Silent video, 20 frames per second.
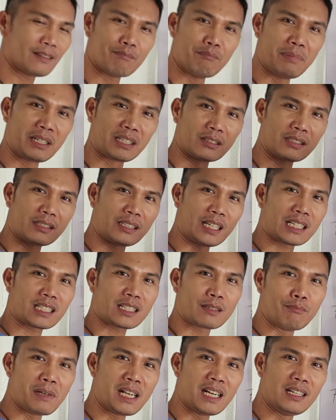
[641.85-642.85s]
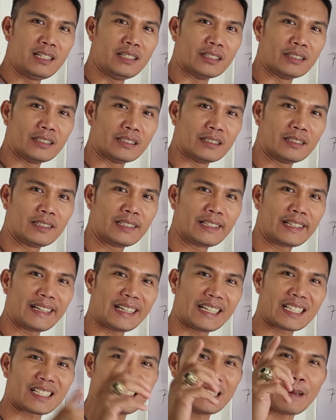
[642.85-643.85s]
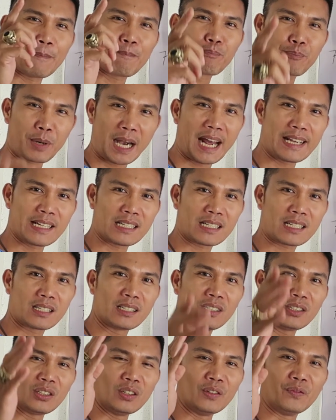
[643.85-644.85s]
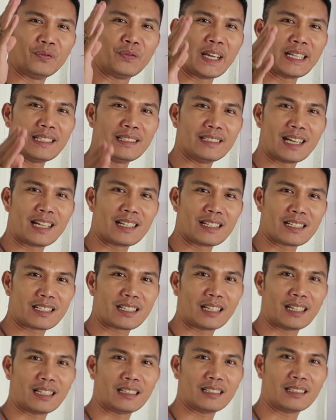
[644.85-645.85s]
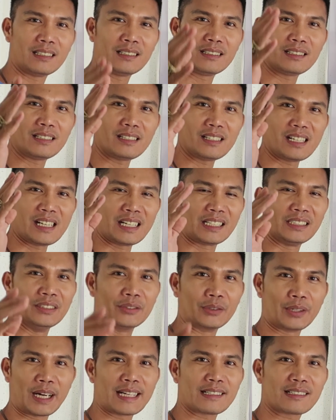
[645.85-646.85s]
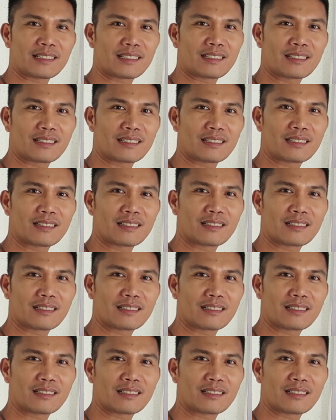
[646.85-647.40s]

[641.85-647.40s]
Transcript: Because 6 million is the price of financial ignorance.